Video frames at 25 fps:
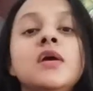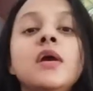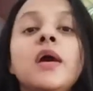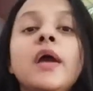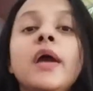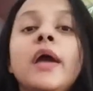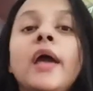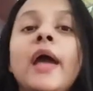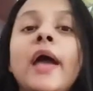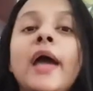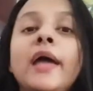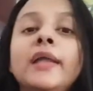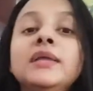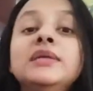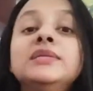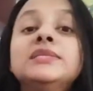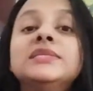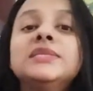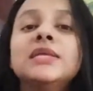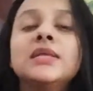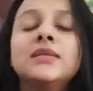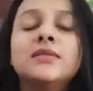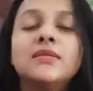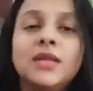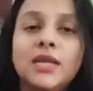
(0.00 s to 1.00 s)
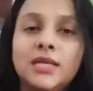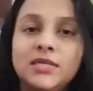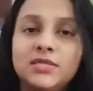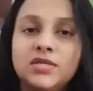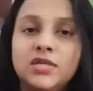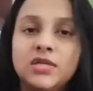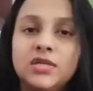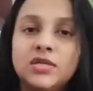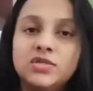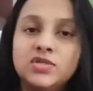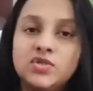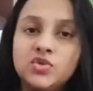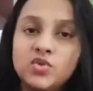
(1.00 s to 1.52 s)
and it's a threat
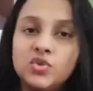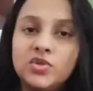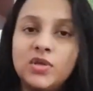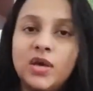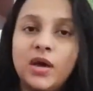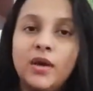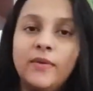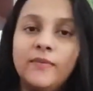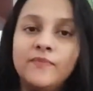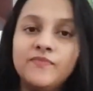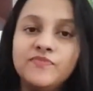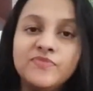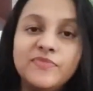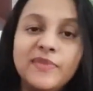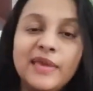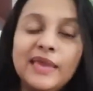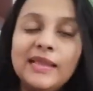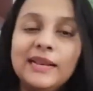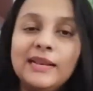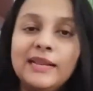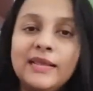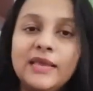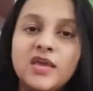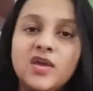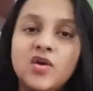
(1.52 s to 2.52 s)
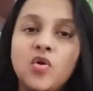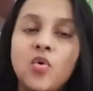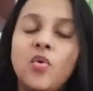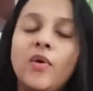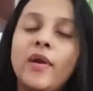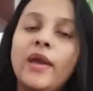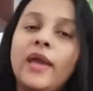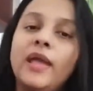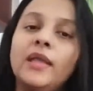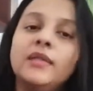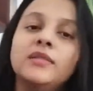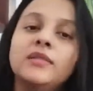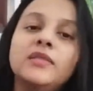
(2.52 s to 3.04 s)
to the male ego
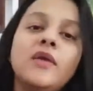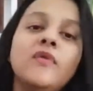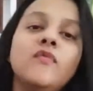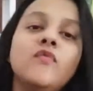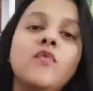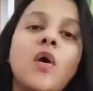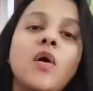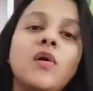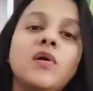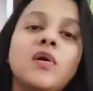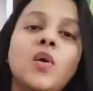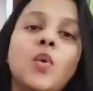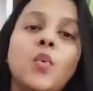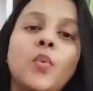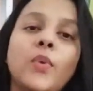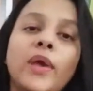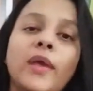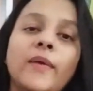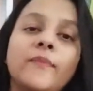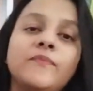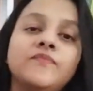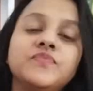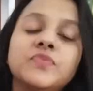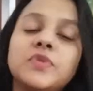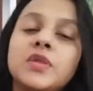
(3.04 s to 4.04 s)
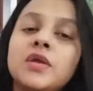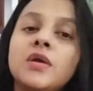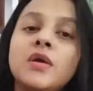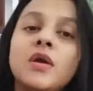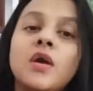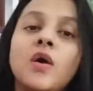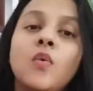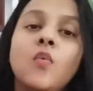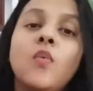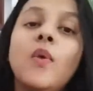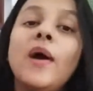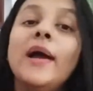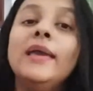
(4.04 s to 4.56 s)
and they walk away
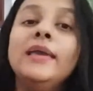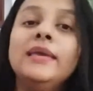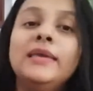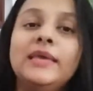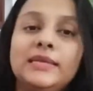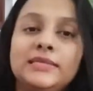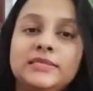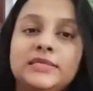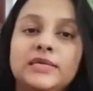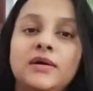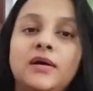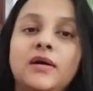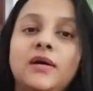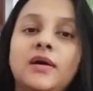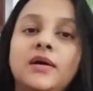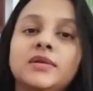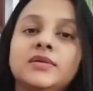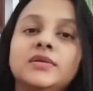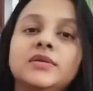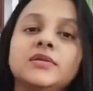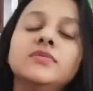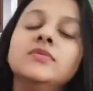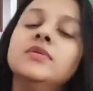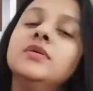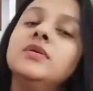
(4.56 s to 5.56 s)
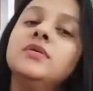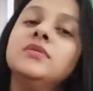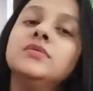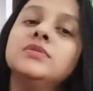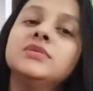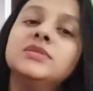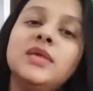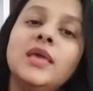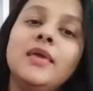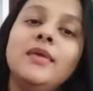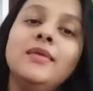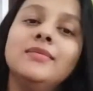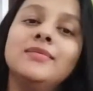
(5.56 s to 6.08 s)
why get hurt
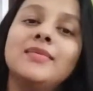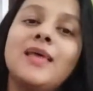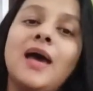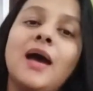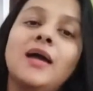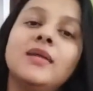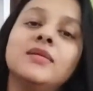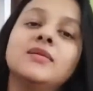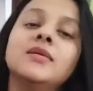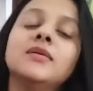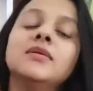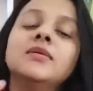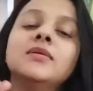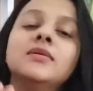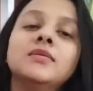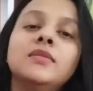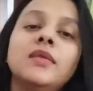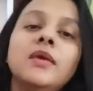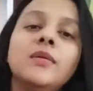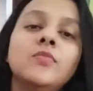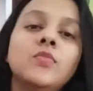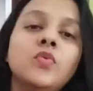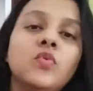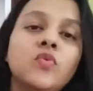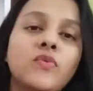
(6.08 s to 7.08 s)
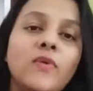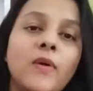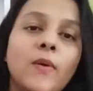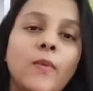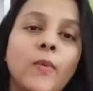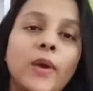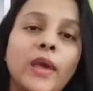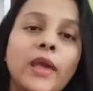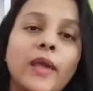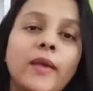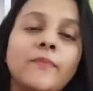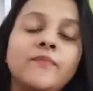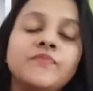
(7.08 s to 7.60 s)
saying that they move
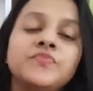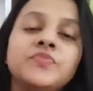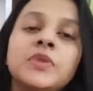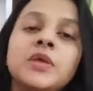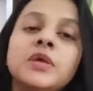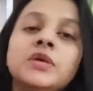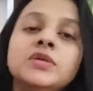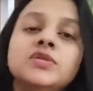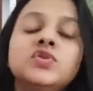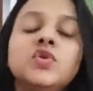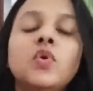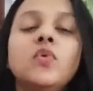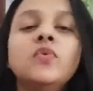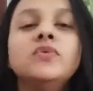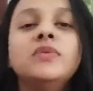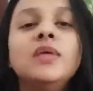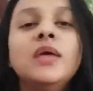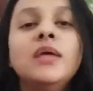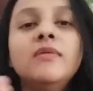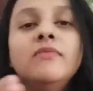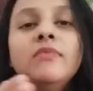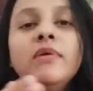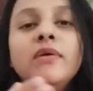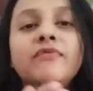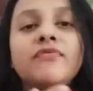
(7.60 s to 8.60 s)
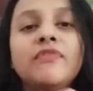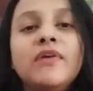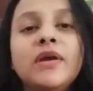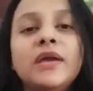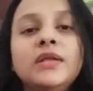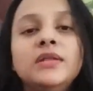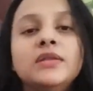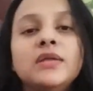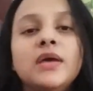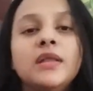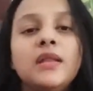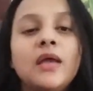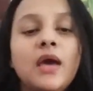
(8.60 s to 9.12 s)
away so then we
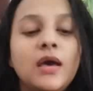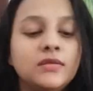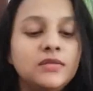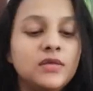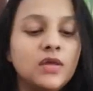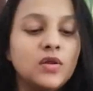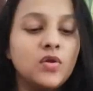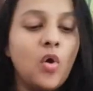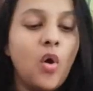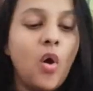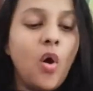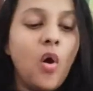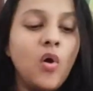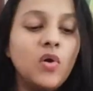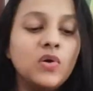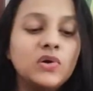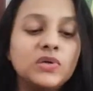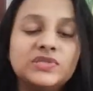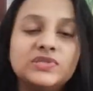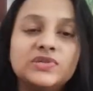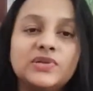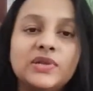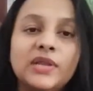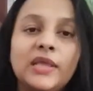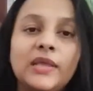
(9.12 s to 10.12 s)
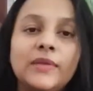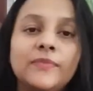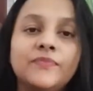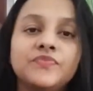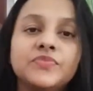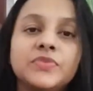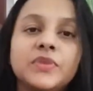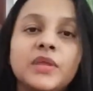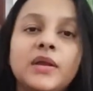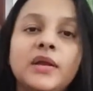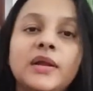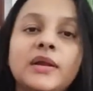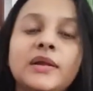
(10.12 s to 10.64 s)
find another oak tree
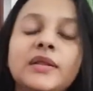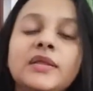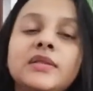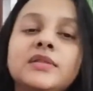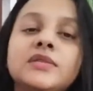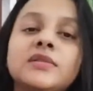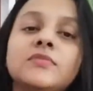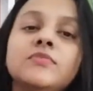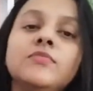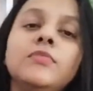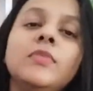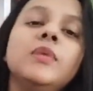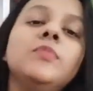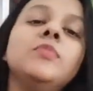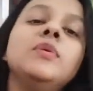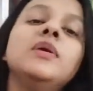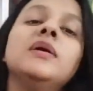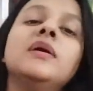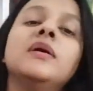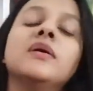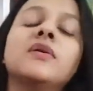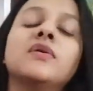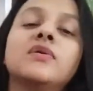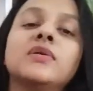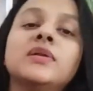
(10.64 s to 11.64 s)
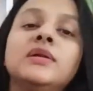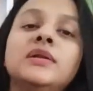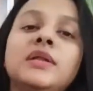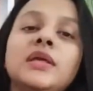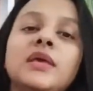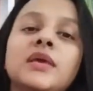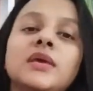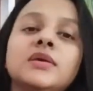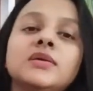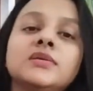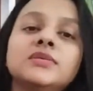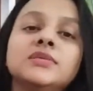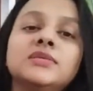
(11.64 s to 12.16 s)
a maybe a
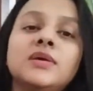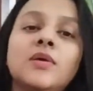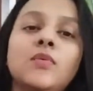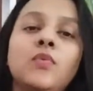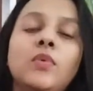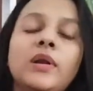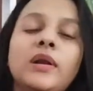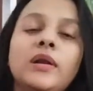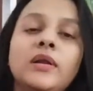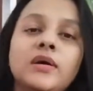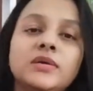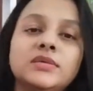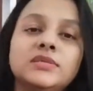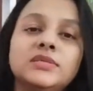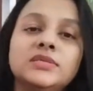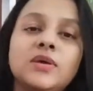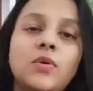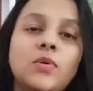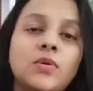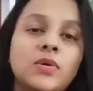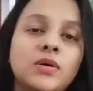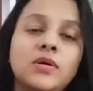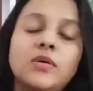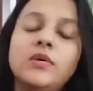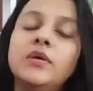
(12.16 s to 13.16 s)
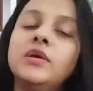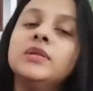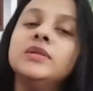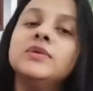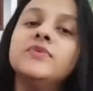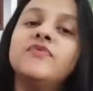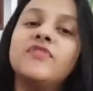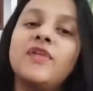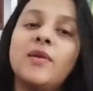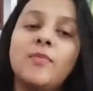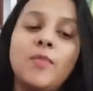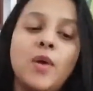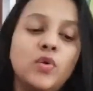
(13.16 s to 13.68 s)
critic somewhere uh, some, uh,
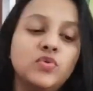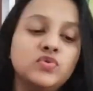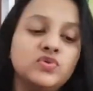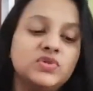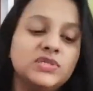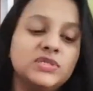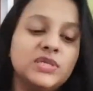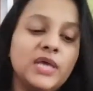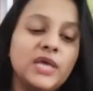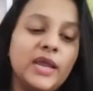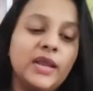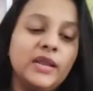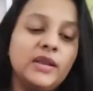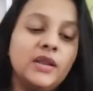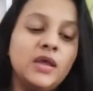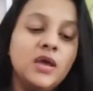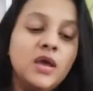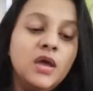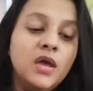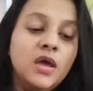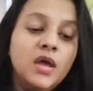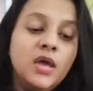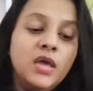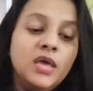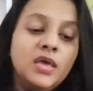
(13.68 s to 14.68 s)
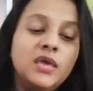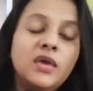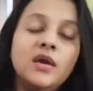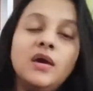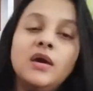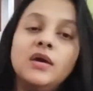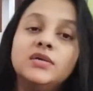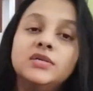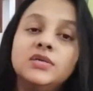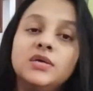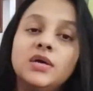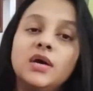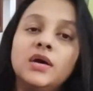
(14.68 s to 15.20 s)
from outside here
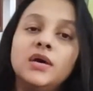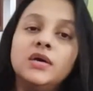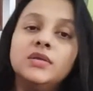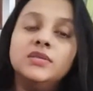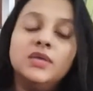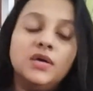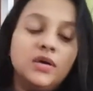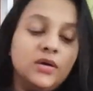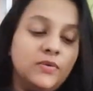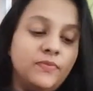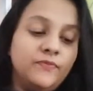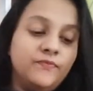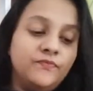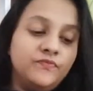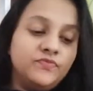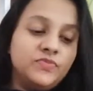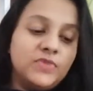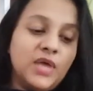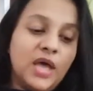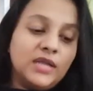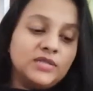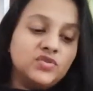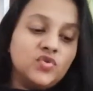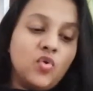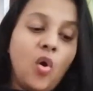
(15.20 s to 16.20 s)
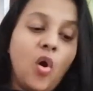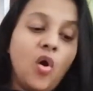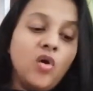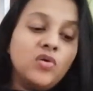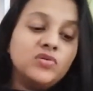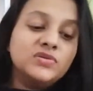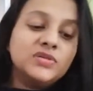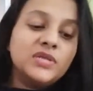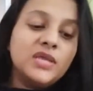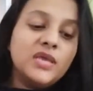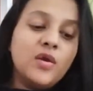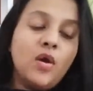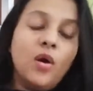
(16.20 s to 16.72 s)
uh, the that
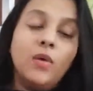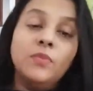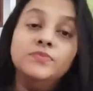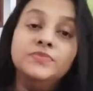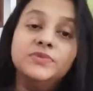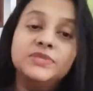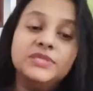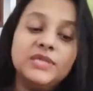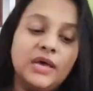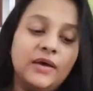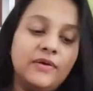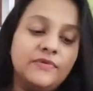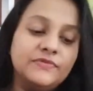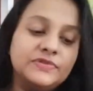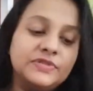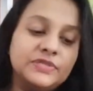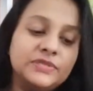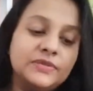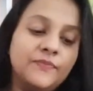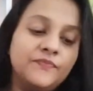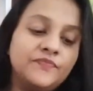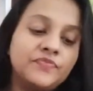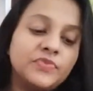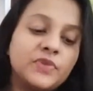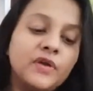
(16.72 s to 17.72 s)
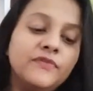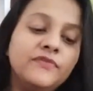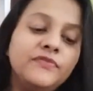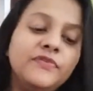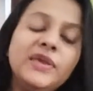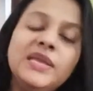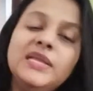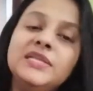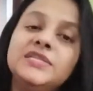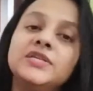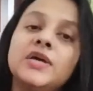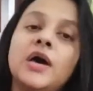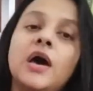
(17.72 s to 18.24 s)
oak tree observes
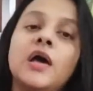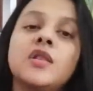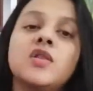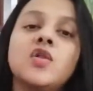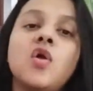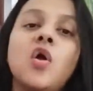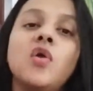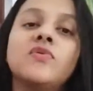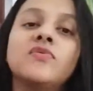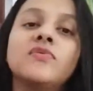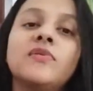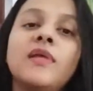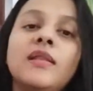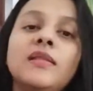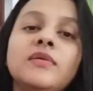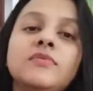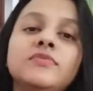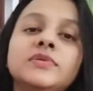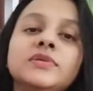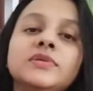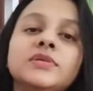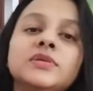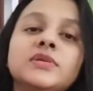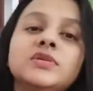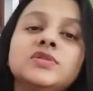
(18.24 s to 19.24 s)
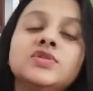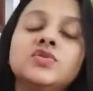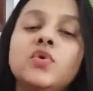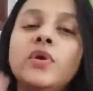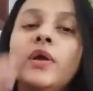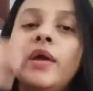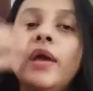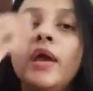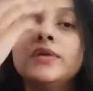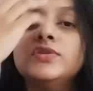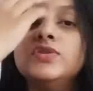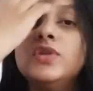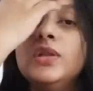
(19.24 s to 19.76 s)
feet are not relevant. So
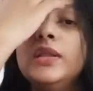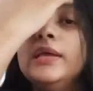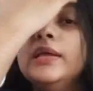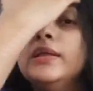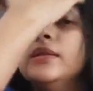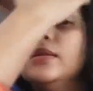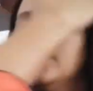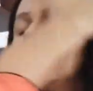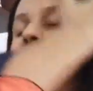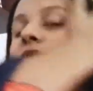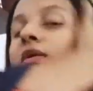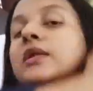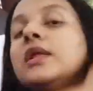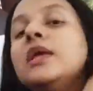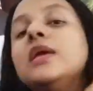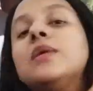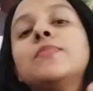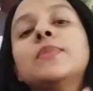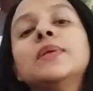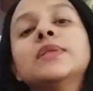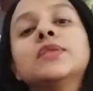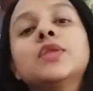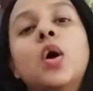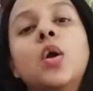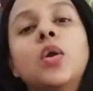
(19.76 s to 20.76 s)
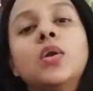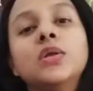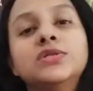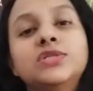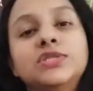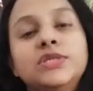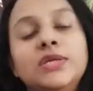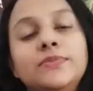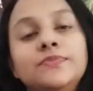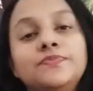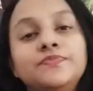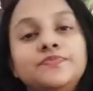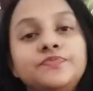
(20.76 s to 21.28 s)
actually in our Greek
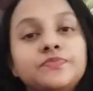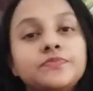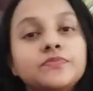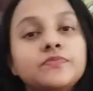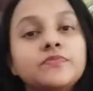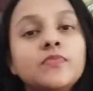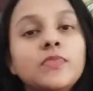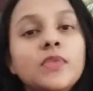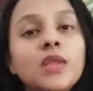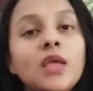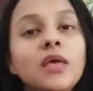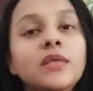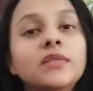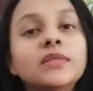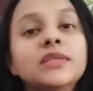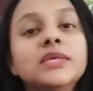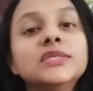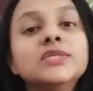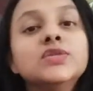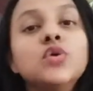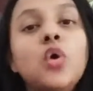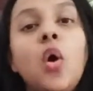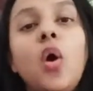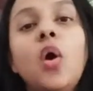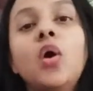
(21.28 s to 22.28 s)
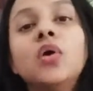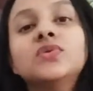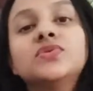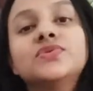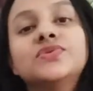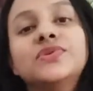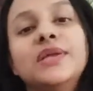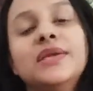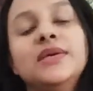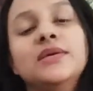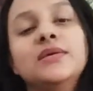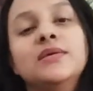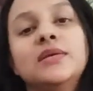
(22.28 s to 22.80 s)
mythology, this oak
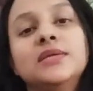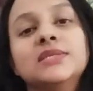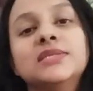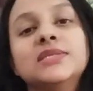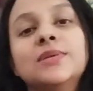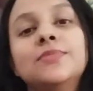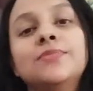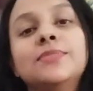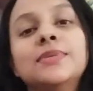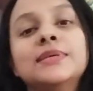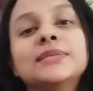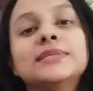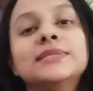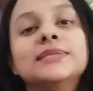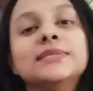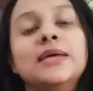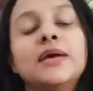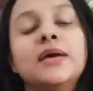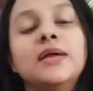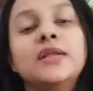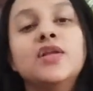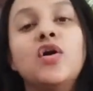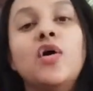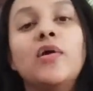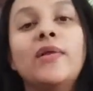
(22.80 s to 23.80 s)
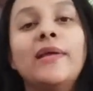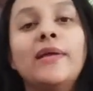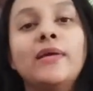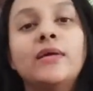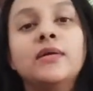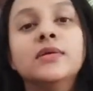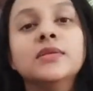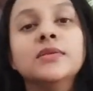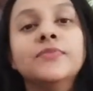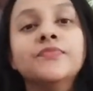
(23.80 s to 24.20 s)
tree resembles an oracle.